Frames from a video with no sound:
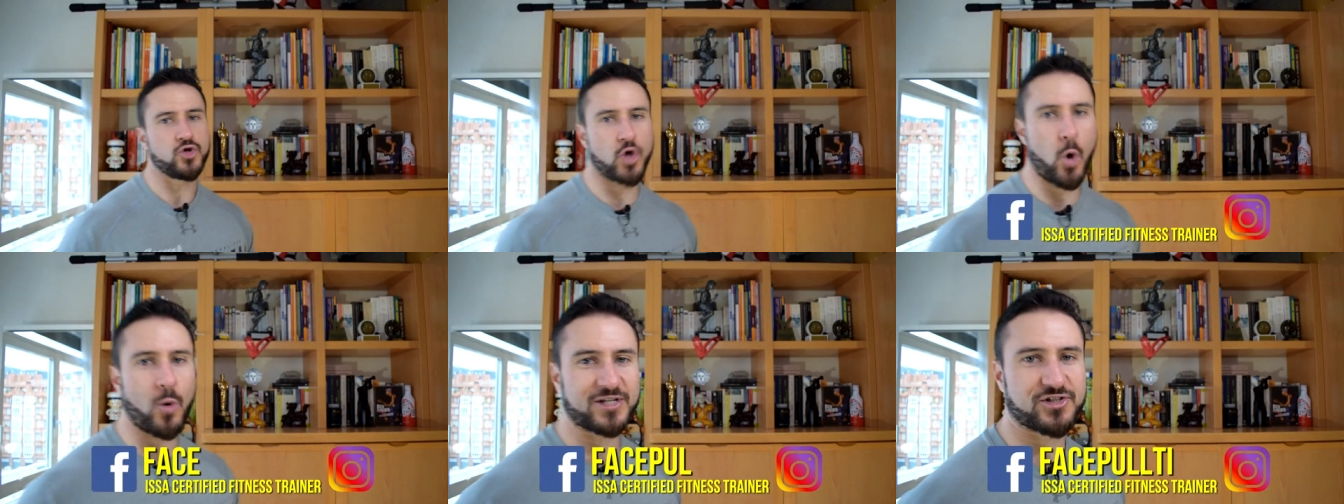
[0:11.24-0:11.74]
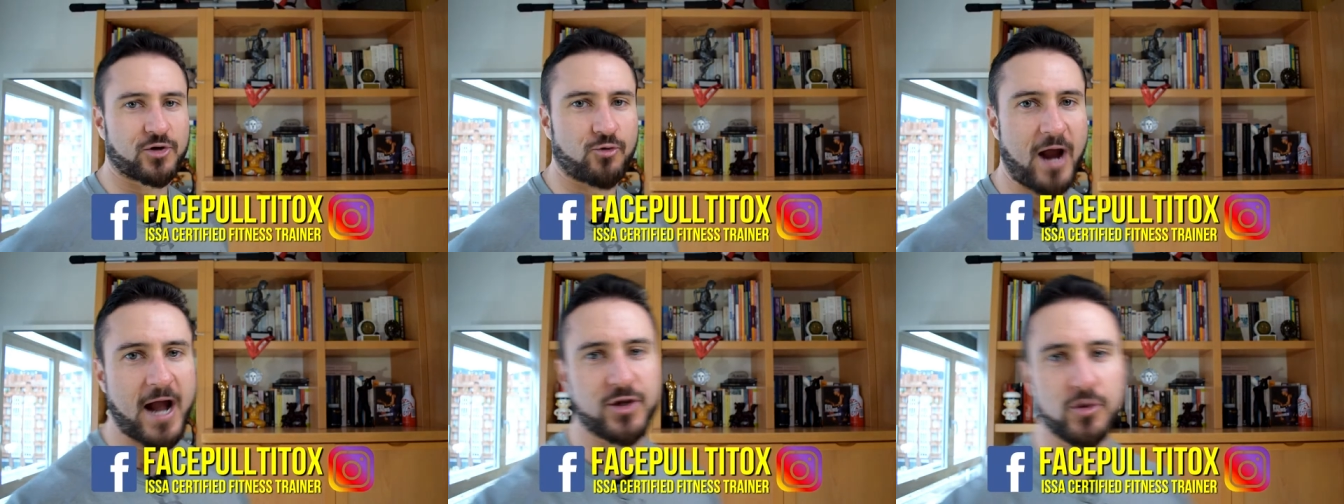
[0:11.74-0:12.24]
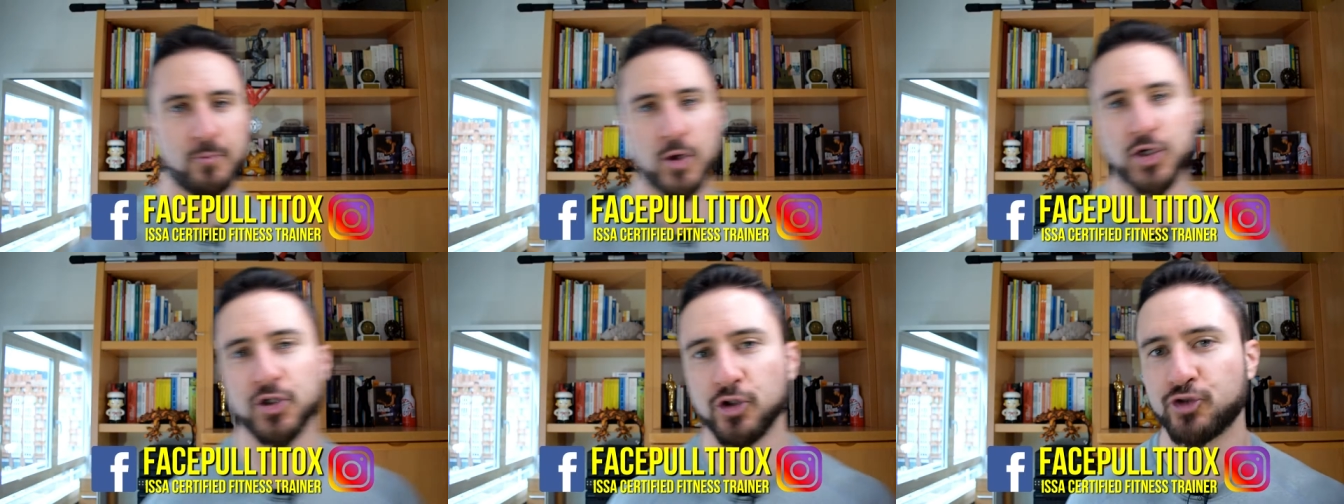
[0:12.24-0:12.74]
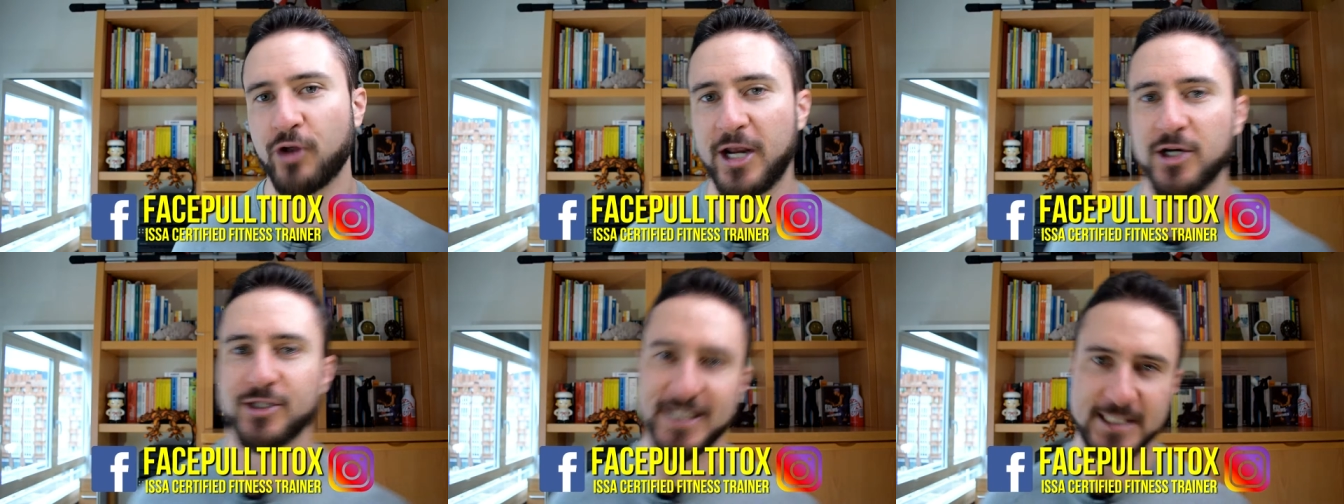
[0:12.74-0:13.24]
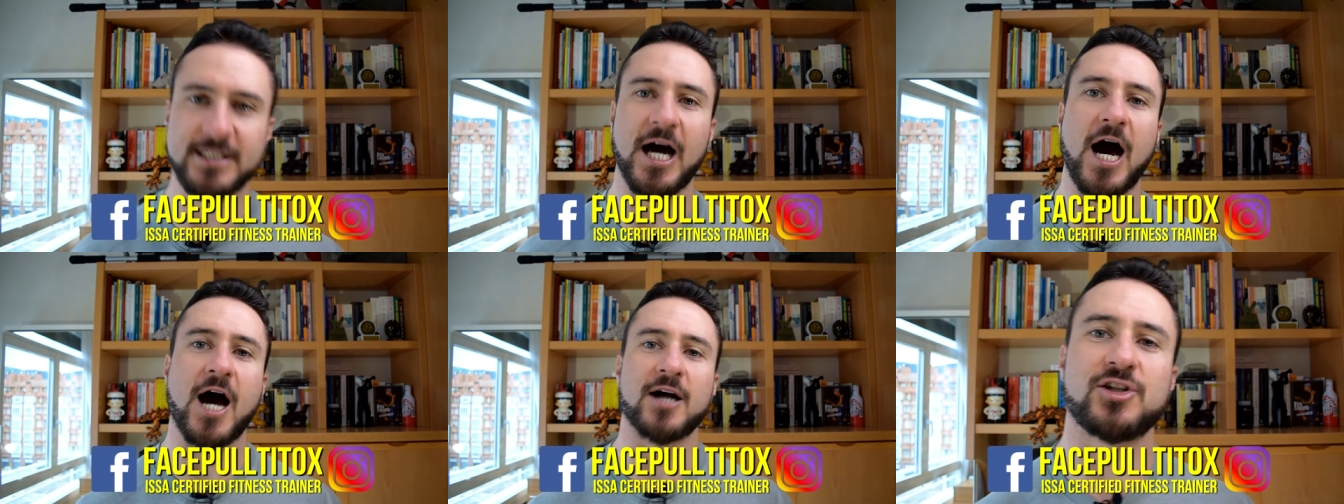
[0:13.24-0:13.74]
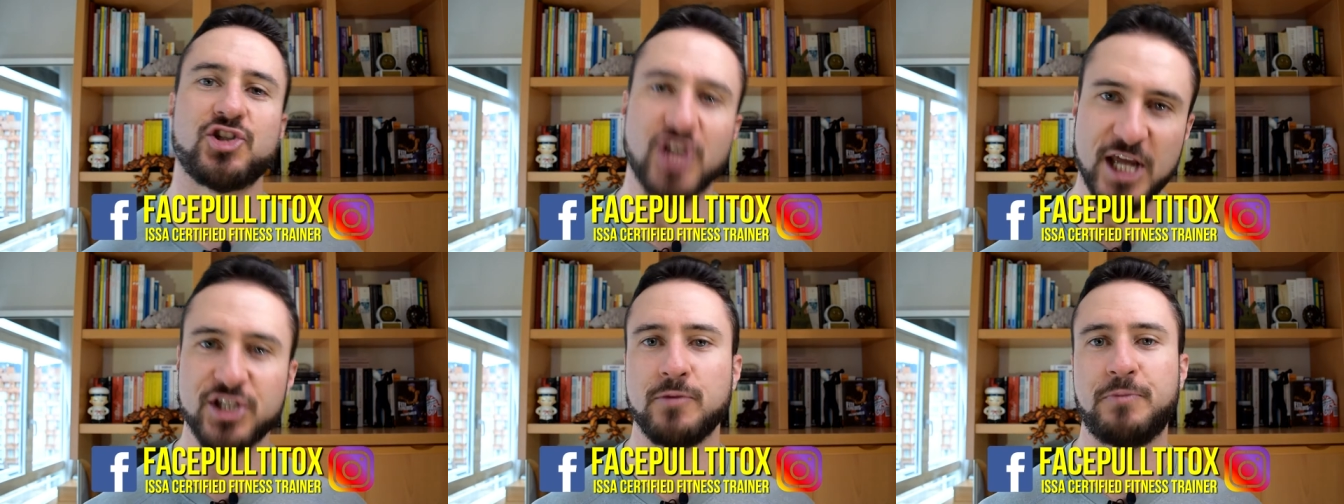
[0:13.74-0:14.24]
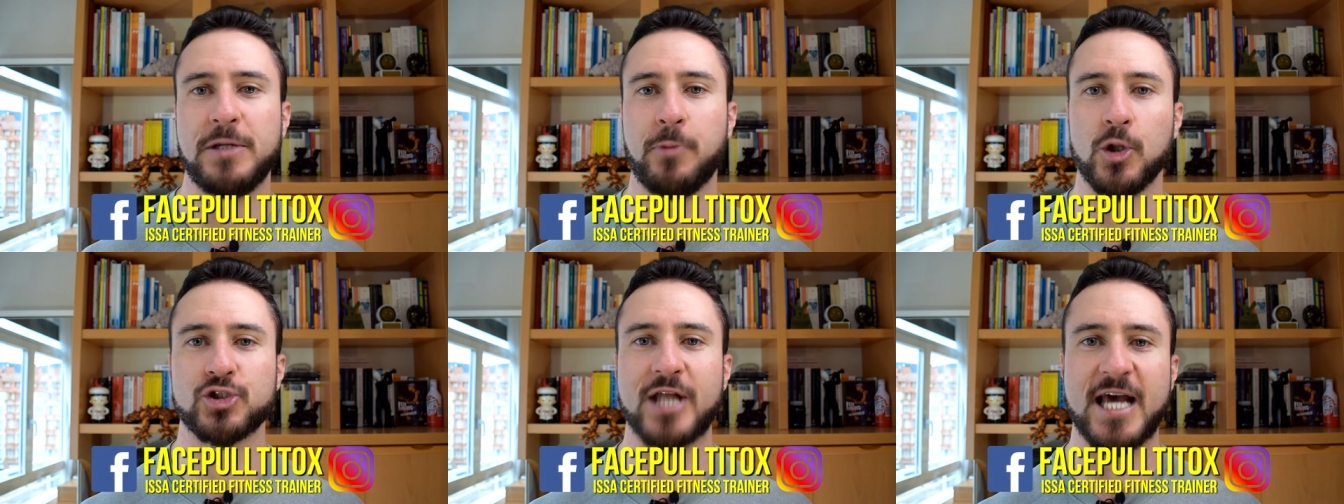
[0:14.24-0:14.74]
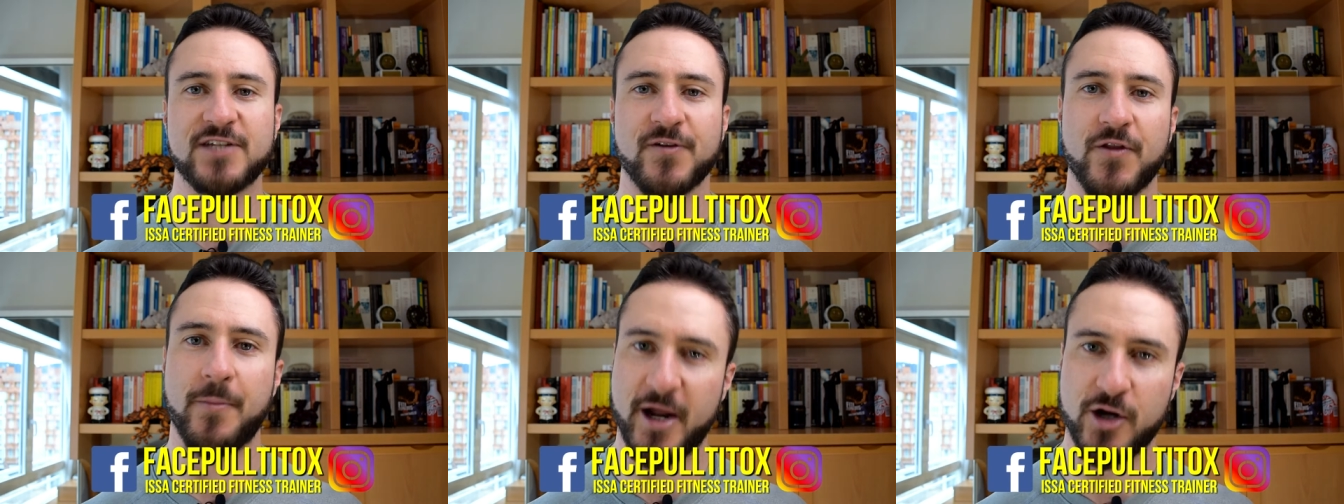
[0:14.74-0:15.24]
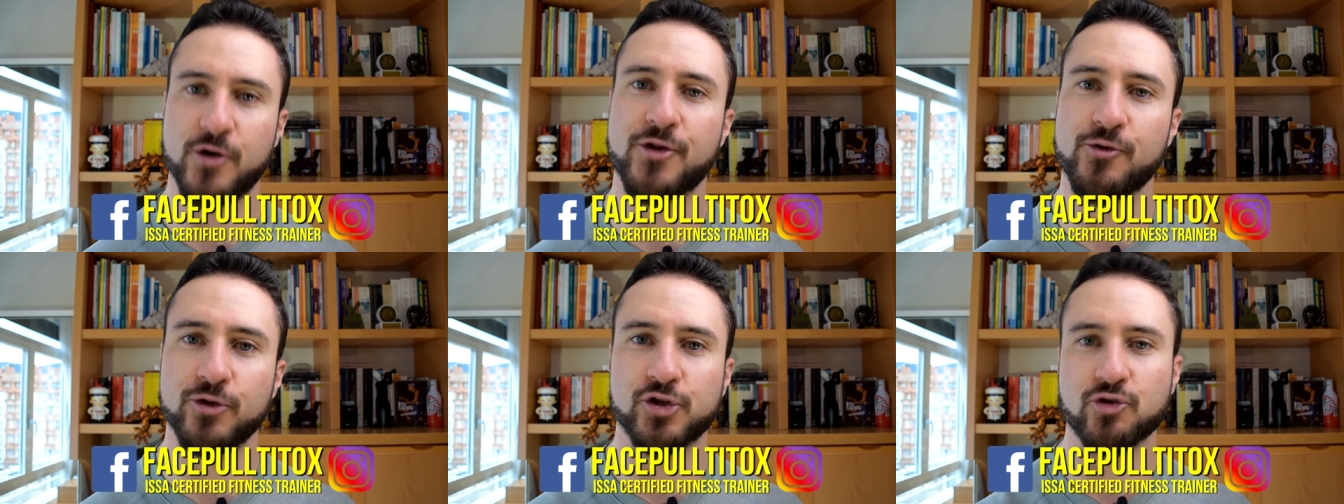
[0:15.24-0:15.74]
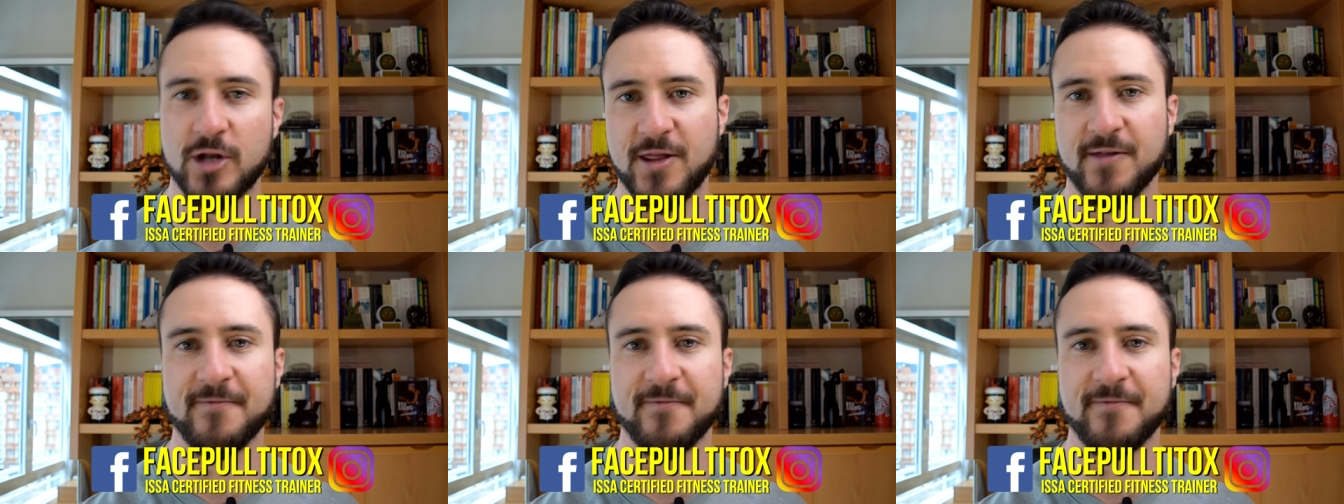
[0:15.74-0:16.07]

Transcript: Yo, what's a crack? Your personal trainer TiToX, changing people's lives for the better through strength and